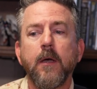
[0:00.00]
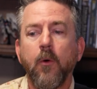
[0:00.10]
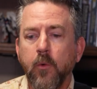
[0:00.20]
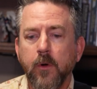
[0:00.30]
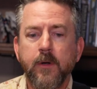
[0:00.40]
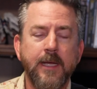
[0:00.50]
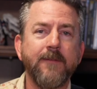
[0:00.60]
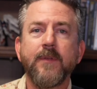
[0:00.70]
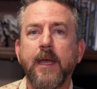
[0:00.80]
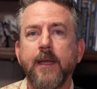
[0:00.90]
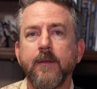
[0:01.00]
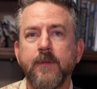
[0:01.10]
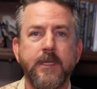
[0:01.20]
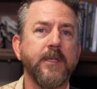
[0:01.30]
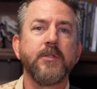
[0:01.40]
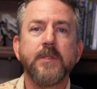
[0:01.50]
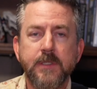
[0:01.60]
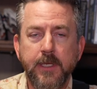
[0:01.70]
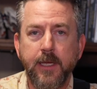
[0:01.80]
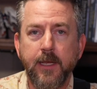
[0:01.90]
Or I've got the kitchen
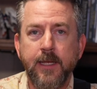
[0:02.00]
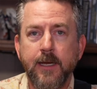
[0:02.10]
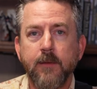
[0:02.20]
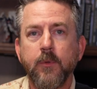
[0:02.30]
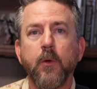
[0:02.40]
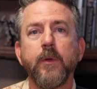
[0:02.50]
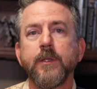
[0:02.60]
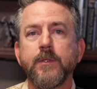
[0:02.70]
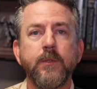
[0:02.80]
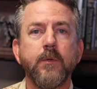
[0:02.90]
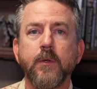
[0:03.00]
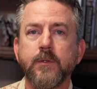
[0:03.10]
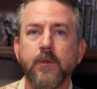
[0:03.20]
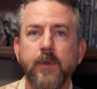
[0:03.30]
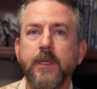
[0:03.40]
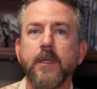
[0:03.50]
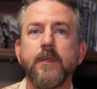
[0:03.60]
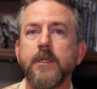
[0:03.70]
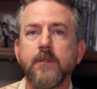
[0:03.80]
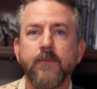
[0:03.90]
sink and I'm going to Costa Rica
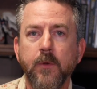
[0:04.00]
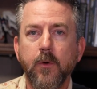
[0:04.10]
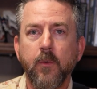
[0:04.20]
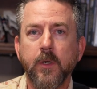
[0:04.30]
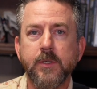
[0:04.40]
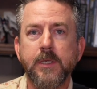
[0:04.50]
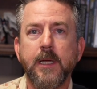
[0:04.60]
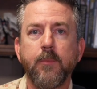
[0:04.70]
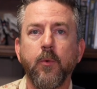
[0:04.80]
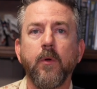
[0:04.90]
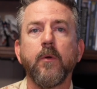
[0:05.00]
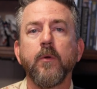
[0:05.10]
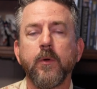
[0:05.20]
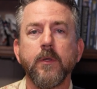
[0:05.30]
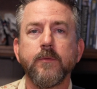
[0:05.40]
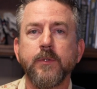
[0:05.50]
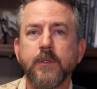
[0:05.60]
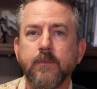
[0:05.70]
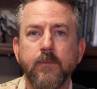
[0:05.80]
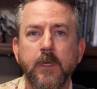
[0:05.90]
to teach a photo workshop or to
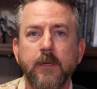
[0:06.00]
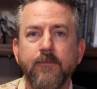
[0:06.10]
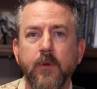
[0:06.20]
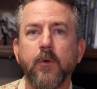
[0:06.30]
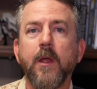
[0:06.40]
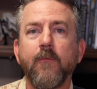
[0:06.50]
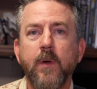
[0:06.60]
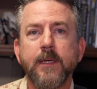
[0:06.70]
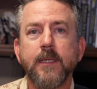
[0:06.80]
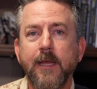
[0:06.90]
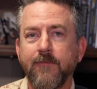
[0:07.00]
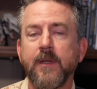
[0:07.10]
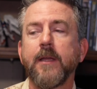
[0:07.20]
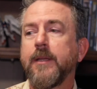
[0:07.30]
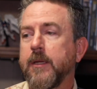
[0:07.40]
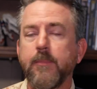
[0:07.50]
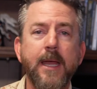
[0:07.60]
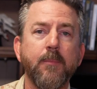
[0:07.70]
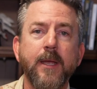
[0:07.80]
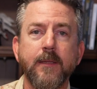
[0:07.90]
just photograph wildlife, and I need a
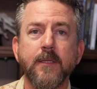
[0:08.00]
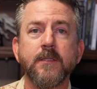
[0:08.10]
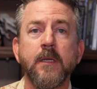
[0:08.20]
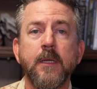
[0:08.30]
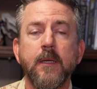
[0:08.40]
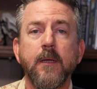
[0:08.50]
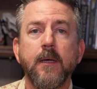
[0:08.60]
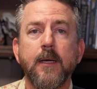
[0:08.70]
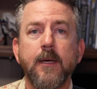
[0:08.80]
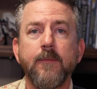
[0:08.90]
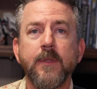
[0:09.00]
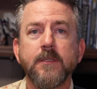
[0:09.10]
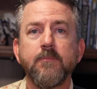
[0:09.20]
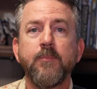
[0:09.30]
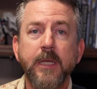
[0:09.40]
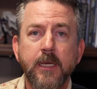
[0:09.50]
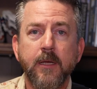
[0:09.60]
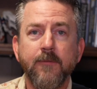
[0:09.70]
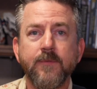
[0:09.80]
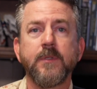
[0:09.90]
backpack that's big
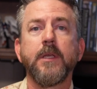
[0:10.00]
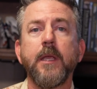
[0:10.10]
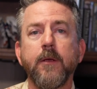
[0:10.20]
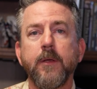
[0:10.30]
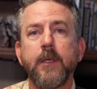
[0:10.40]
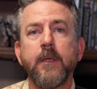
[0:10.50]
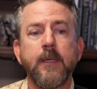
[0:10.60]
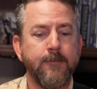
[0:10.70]
enough to carry